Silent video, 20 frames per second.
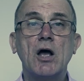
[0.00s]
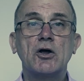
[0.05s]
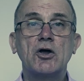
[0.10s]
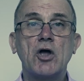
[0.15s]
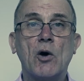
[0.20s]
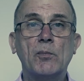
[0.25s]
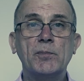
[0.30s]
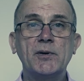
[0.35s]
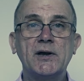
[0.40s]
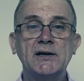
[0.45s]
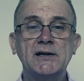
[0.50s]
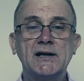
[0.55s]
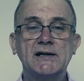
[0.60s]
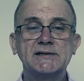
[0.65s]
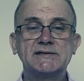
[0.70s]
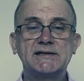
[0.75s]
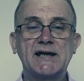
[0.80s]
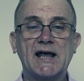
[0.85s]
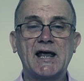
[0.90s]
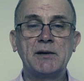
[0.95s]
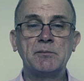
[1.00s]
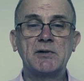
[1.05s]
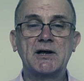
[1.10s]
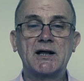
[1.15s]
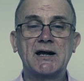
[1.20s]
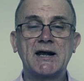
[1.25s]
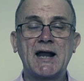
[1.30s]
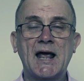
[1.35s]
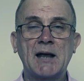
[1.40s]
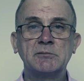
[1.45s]
copying the same
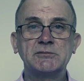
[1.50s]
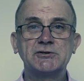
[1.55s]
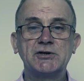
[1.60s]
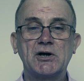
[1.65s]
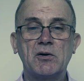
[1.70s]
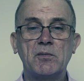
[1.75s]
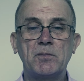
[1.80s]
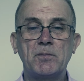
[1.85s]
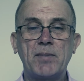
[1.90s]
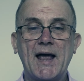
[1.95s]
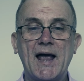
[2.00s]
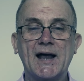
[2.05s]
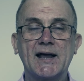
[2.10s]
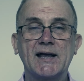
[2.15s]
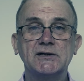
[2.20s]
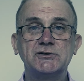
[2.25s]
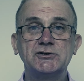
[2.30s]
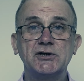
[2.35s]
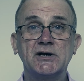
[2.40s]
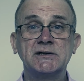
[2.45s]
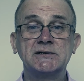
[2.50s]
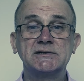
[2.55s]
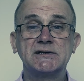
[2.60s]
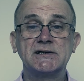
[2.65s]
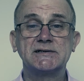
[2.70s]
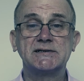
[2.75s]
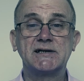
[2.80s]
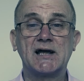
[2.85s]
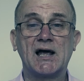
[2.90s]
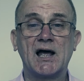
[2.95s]
clamshell packaging
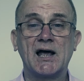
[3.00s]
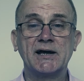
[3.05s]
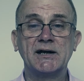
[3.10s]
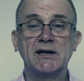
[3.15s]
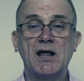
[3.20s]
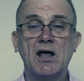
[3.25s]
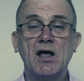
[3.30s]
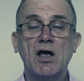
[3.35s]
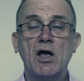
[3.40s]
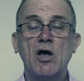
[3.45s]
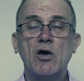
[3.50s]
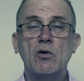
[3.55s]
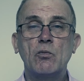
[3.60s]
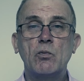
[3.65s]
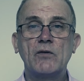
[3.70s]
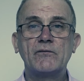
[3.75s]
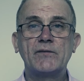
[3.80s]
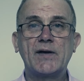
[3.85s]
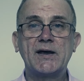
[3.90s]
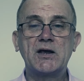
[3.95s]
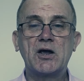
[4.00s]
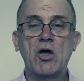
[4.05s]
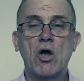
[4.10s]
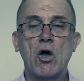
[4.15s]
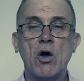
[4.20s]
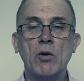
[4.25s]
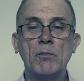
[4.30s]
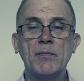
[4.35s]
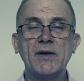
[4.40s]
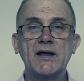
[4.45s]
design with a
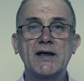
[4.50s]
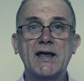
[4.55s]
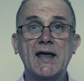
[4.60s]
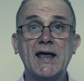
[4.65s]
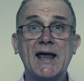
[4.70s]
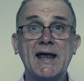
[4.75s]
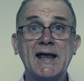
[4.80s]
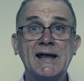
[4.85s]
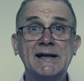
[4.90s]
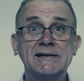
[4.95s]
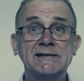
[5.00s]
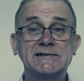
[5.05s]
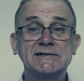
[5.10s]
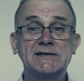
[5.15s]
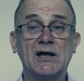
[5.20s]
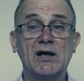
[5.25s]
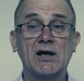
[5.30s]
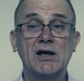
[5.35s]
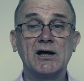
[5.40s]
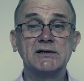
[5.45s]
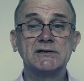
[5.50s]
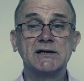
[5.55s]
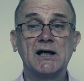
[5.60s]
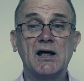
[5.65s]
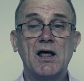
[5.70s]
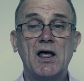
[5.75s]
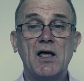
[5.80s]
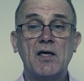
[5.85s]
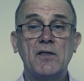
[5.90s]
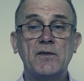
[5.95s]
comic insert
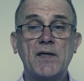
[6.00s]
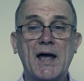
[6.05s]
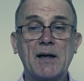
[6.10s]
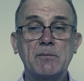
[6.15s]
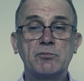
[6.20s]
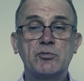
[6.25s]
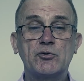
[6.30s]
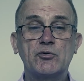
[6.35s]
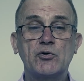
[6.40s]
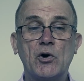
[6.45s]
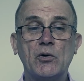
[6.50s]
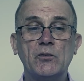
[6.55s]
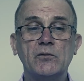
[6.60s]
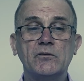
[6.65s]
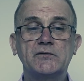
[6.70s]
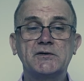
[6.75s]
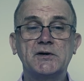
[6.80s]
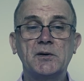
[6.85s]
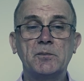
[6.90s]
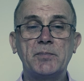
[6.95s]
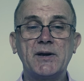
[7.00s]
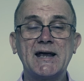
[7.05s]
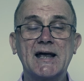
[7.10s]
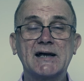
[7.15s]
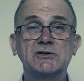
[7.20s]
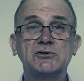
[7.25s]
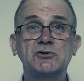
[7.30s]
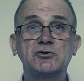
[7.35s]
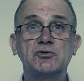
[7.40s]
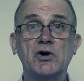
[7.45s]
that proved to be
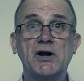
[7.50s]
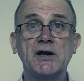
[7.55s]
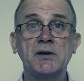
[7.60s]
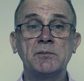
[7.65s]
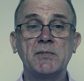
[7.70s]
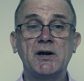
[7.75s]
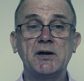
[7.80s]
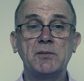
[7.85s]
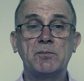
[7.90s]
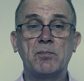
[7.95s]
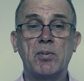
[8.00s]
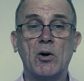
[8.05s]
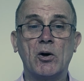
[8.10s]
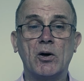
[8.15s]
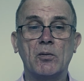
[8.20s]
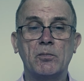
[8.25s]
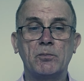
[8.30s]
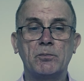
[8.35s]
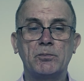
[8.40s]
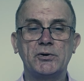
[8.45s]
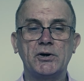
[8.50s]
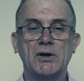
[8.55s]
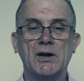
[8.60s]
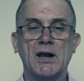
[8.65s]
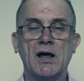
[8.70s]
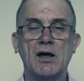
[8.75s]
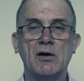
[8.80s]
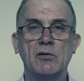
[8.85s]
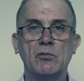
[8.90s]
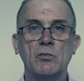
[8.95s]
extremely
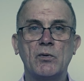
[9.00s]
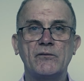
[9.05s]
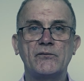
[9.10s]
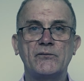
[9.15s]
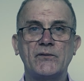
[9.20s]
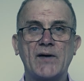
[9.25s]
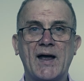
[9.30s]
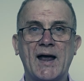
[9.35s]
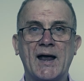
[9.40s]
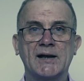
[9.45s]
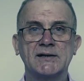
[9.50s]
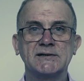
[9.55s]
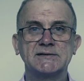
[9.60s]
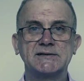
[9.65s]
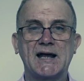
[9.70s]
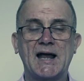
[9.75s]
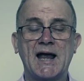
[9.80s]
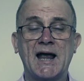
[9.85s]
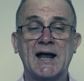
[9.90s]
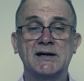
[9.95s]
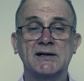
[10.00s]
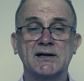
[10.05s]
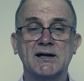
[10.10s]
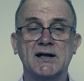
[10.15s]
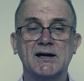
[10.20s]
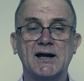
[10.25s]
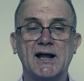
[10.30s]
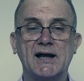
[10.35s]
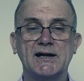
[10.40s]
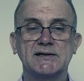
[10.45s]
popular with fans and
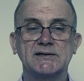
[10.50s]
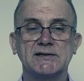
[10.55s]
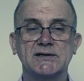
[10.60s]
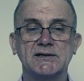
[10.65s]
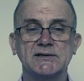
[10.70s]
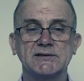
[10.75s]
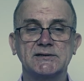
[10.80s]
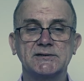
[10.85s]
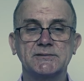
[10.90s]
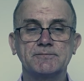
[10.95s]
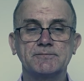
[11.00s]
collectors.